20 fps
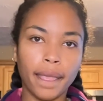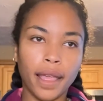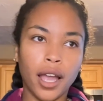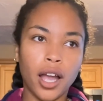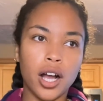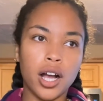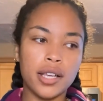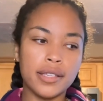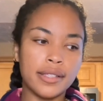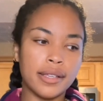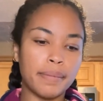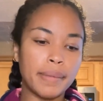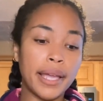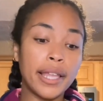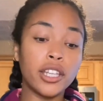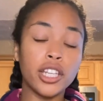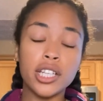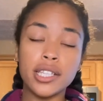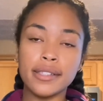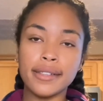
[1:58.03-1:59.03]
Awesome. It
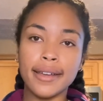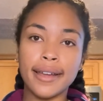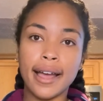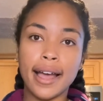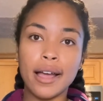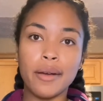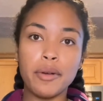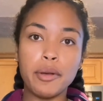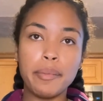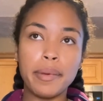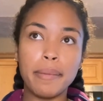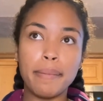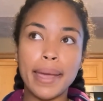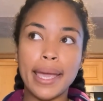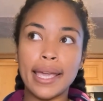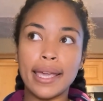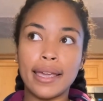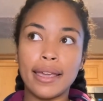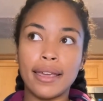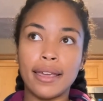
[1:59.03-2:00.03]
looks like I will be
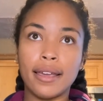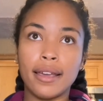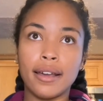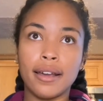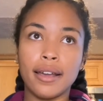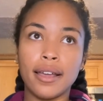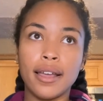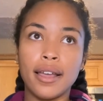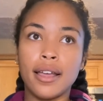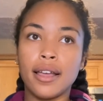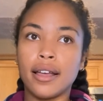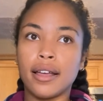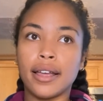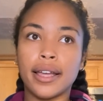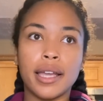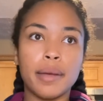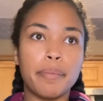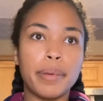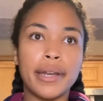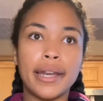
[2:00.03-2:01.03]
making
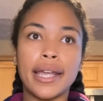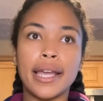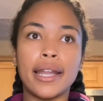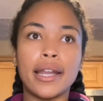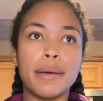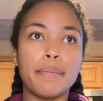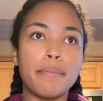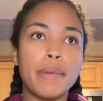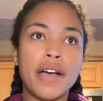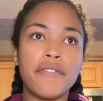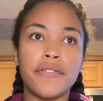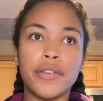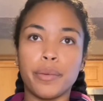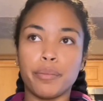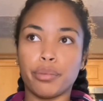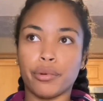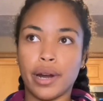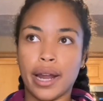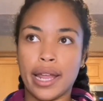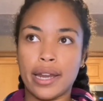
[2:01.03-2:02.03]
a banana muffin
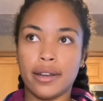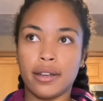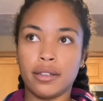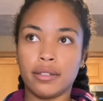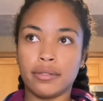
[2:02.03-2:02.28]
bread